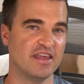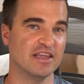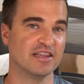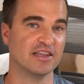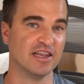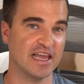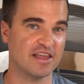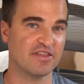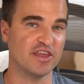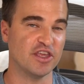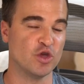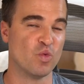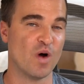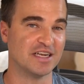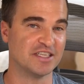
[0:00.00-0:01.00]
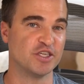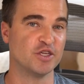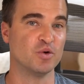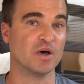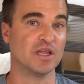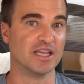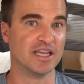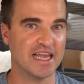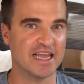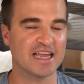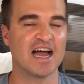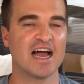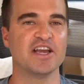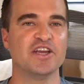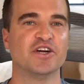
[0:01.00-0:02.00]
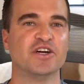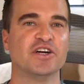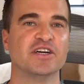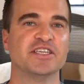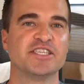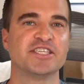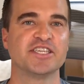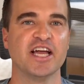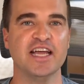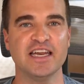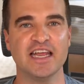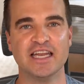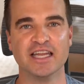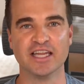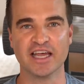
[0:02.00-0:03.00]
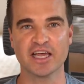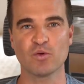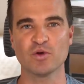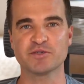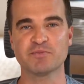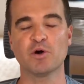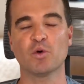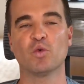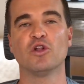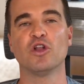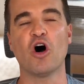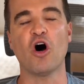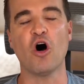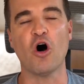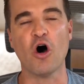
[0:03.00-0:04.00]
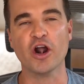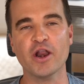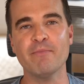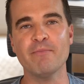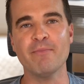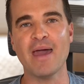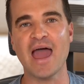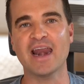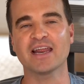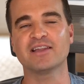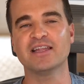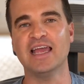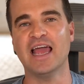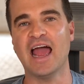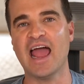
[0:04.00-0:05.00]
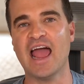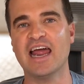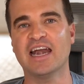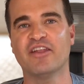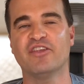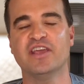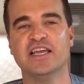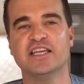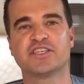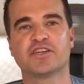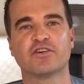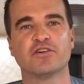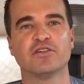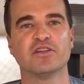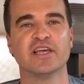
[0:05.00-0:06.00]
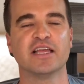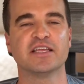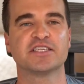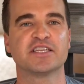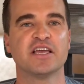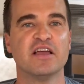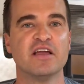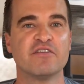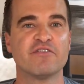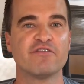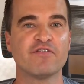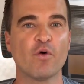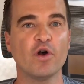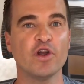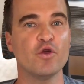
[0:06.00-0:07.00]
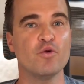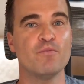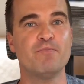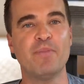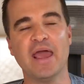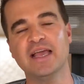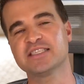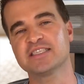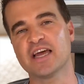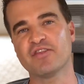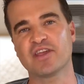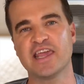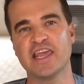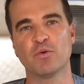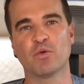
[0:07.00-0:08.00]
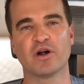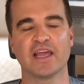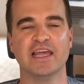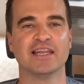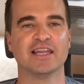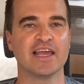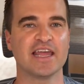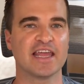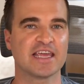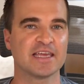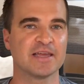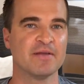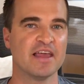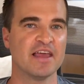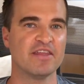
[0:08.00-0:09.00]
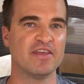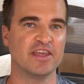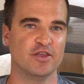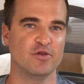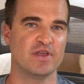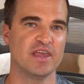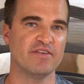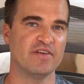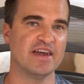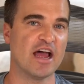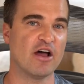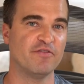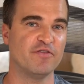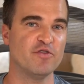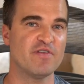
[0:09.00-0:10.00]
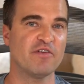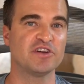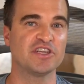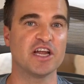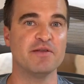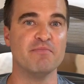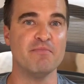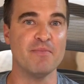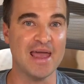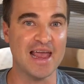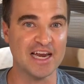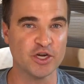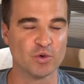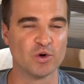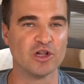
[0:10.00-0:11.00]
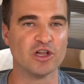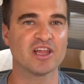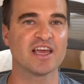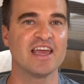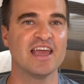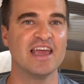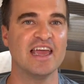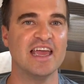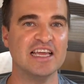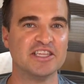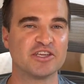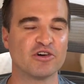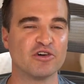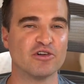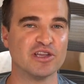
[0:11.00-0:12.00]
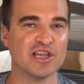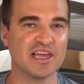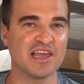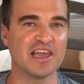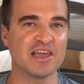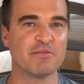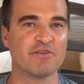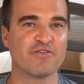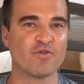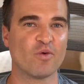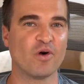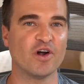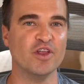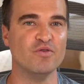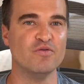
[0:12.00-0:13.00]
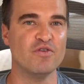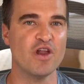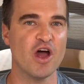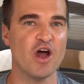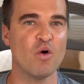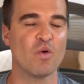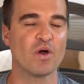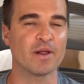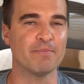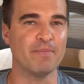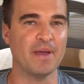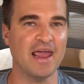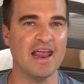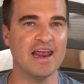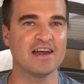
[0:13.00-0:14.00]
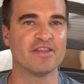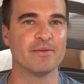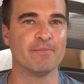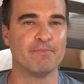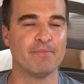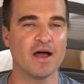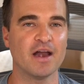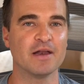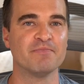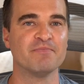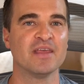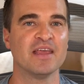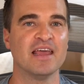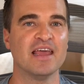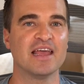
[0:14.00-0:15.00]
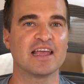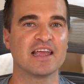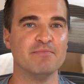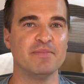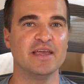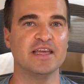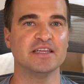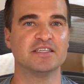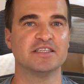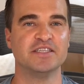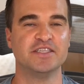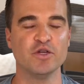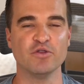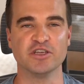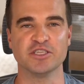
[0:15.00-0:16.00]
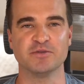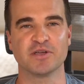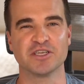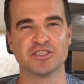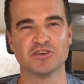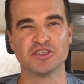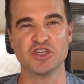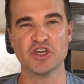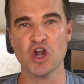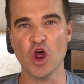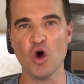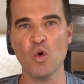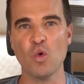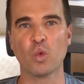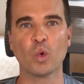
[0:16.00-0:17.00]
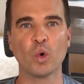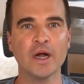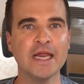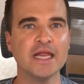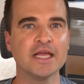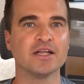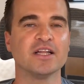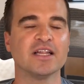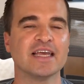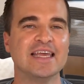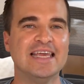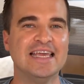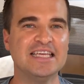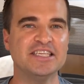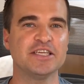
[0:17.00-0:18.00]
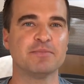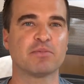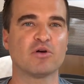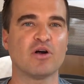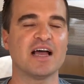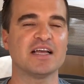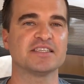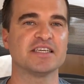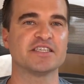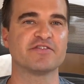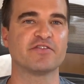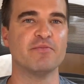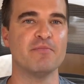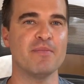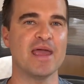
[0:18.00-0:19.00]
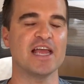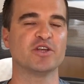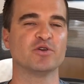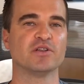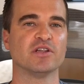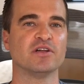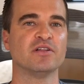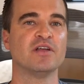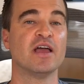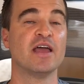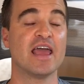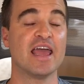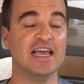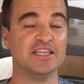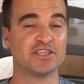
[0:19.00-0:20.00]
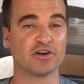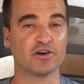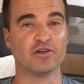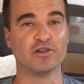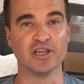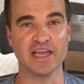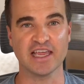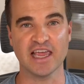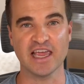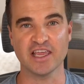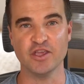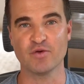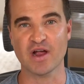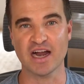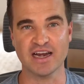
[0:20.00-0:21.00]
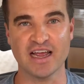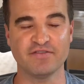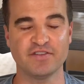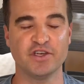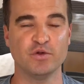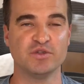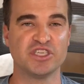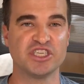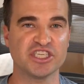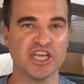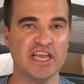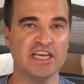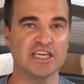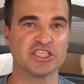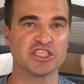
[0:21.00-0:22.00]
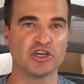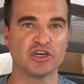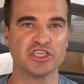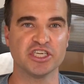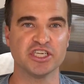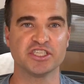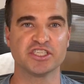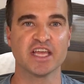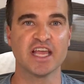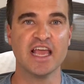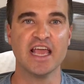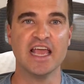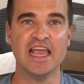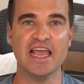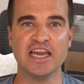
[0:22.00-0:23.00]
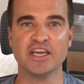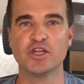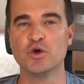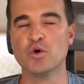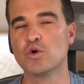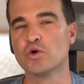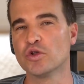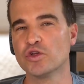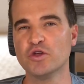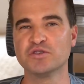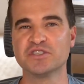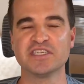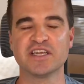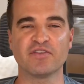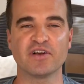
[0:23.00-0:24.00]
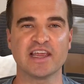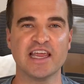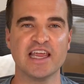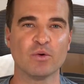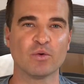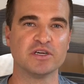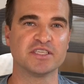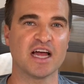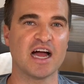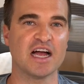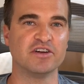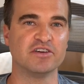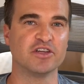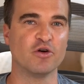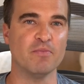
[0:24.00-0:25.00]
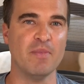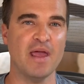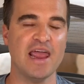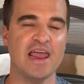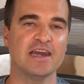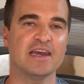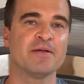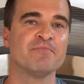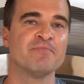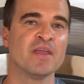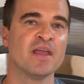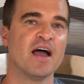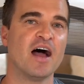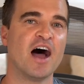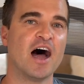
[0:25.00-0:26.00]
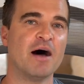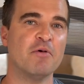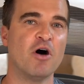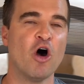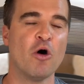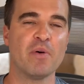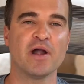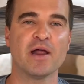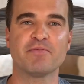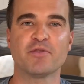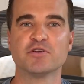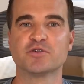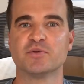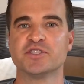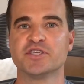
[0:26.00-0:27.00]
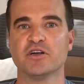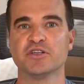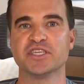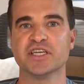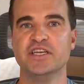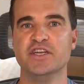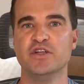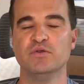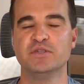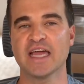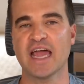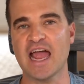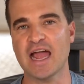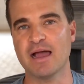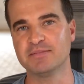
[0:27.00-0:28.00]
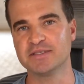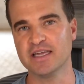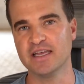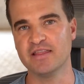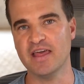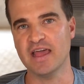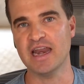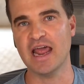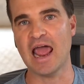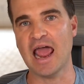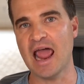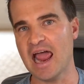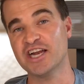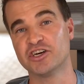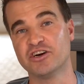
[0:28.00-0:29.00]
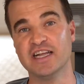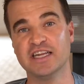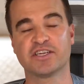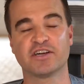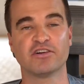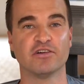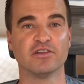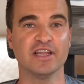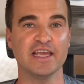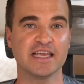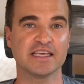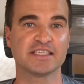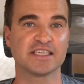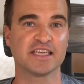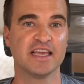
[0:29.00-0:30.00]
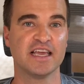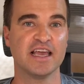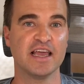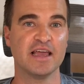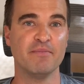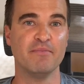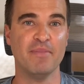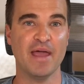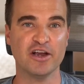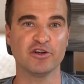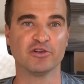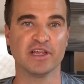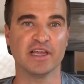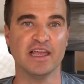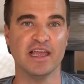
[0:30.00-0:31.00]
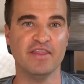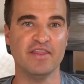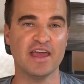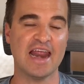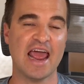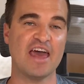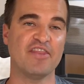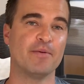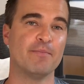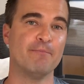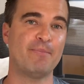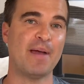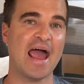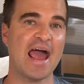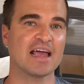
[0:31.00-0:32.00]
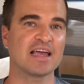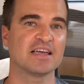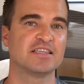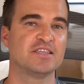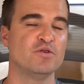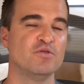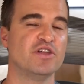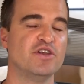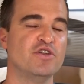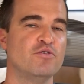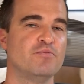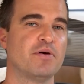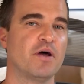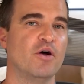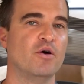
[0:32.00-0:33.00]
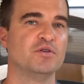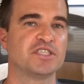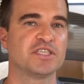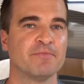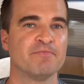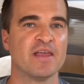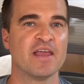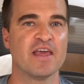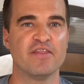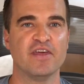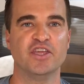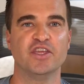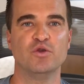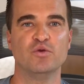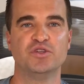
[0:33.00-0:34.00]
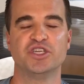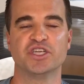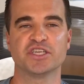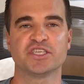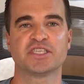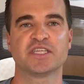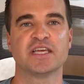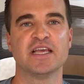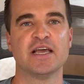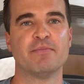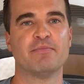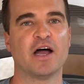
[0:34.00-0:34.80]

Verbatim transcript: the link that you want to link on your site. And Link Whisper will automatically add the internal links for you based on the keyword and link that you give it. Now, if you've ever done manual internal linking before, you know what a pain in the butt it can be to do this because there's no real easy process for manual internal linking. You kind of have to do site searches in Google using different keywords on your domain, um, open up those results in new tabs, and then add your internal links manually and then add them back to the new post that you just